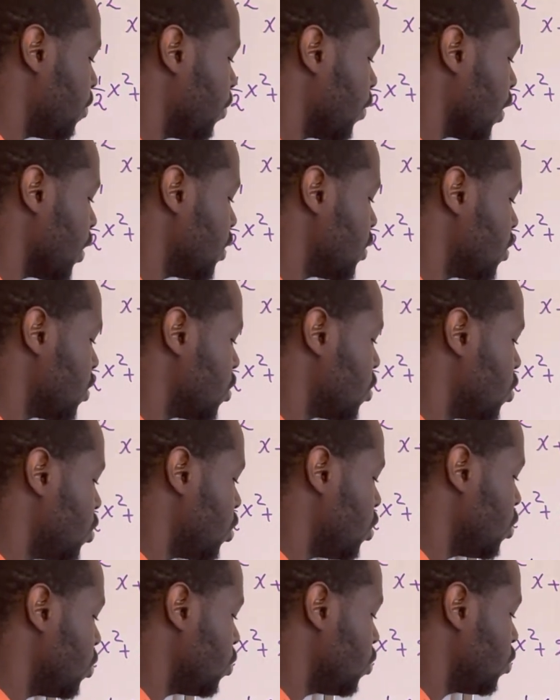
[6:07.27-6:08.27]
plus
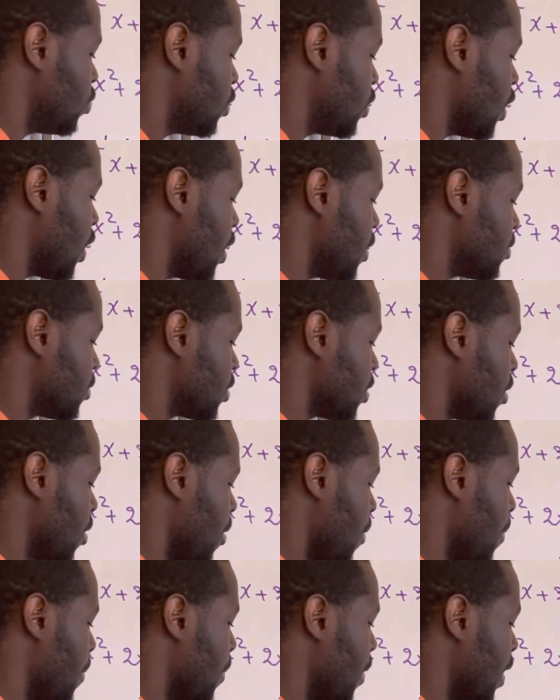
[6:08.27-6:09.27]
2 times
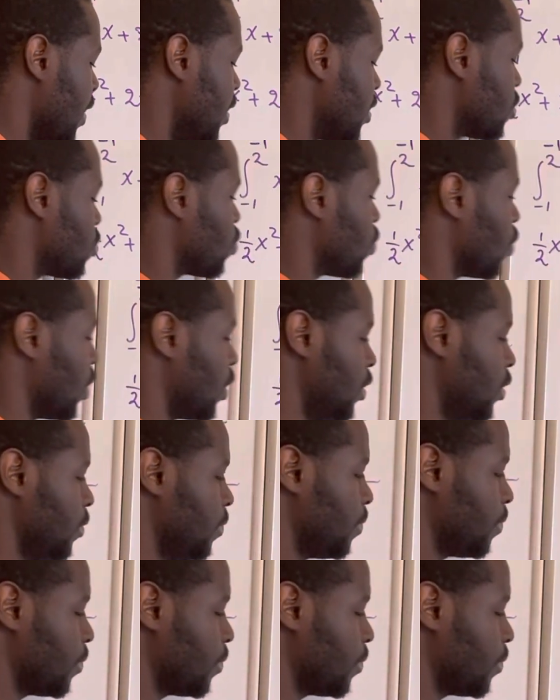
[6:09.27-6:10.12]
-1